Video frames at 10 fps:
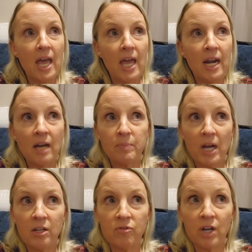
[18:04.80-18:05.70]
and I, I
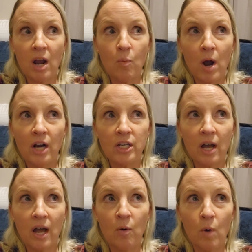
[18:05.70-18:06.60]
couldn't figure out why are you,
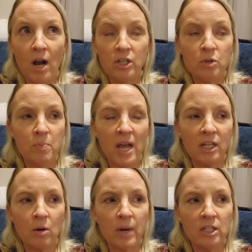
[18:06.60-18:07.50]
why are you
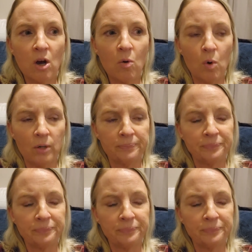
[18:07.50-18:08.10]
banging on my door?